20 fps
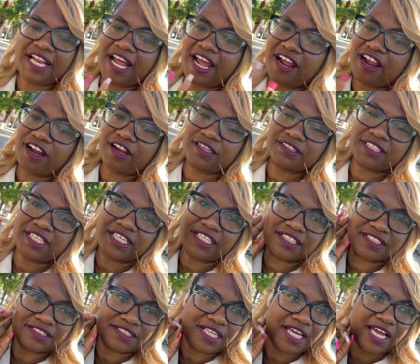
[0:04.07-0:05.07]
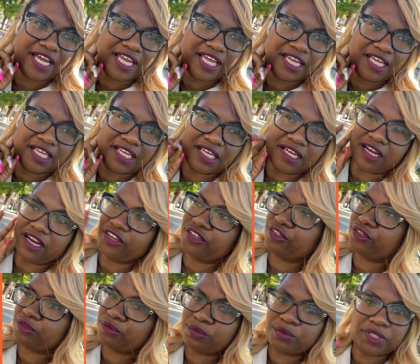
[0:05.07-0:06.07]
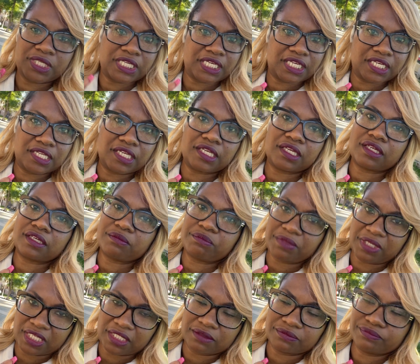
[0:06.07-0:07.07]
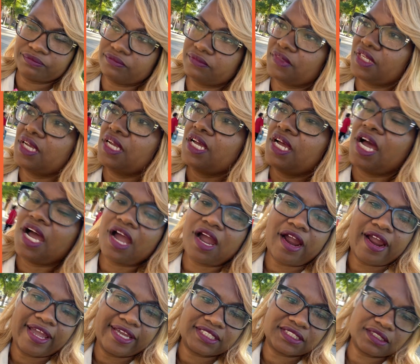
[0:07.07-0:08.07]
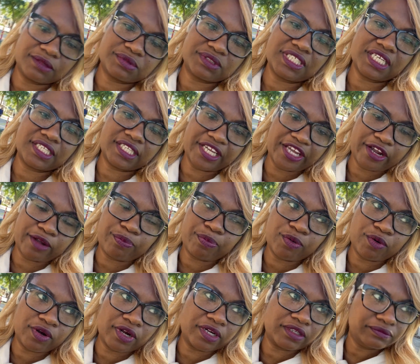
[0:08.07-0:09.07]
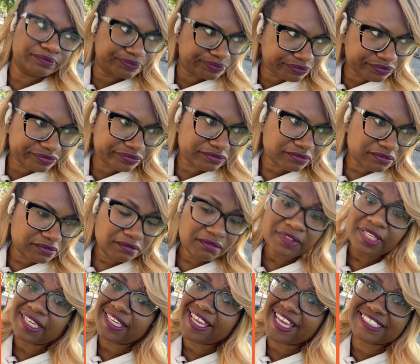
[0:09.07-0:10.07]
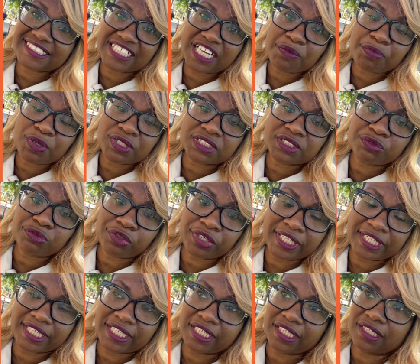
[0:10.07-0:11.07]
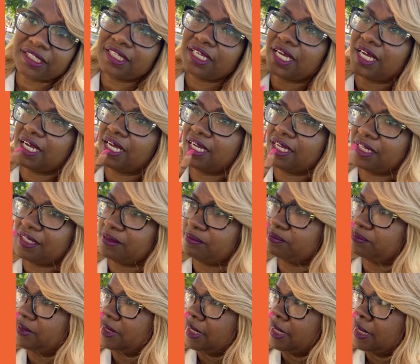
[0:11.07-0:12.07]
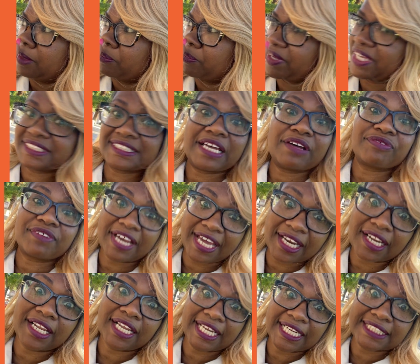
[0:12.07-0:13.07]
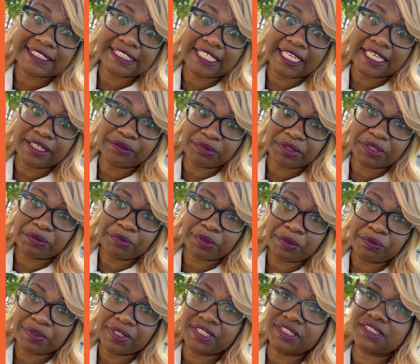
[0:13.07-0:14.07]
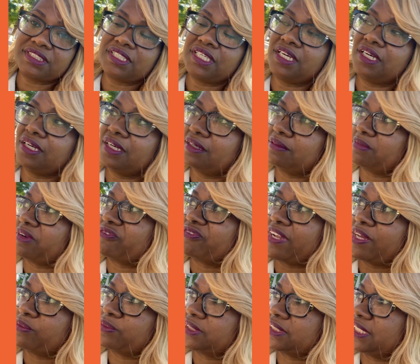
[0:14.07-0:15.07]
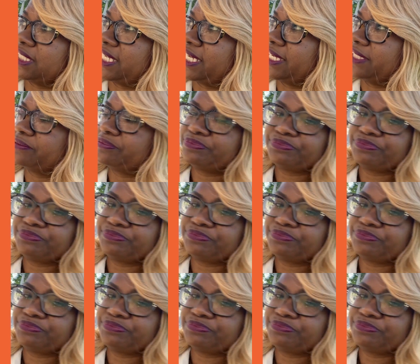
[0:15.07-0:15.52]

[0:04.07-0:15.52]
I heard that is like, are you kidding me? All right. So I'm stuck at the airport, catching up on some reading um, because I've got a lot of time at the moment. Uh, my flight was delayed.